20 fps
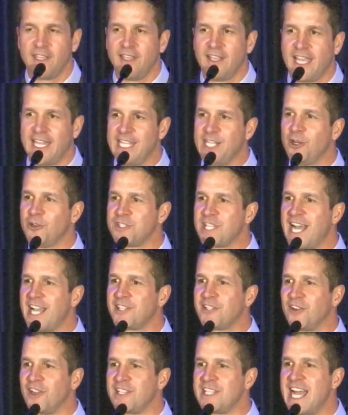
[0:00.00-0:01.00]
And he goes out
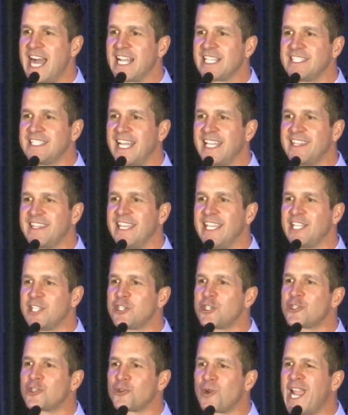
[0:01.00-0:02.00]
there and knocks that thing
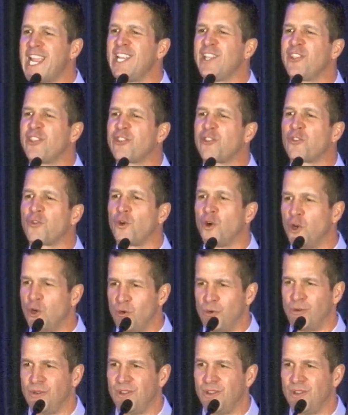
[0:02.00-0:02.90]
straight through.